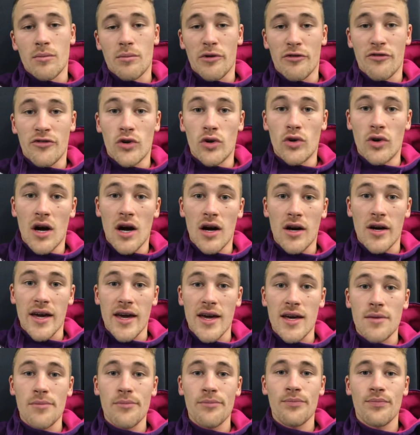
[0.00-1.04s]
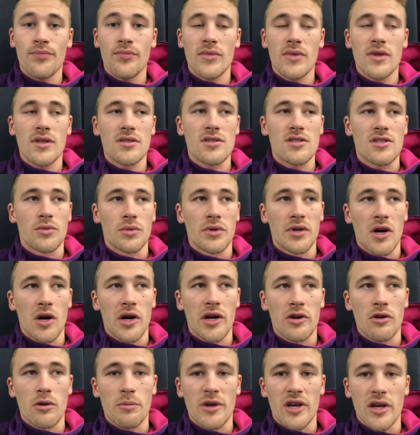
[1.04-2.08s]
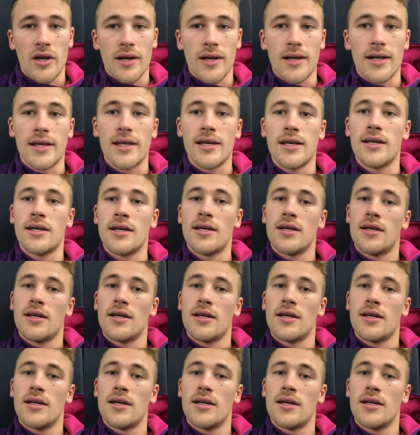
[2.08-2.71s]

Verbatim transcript: before our game, so we got here a bit early,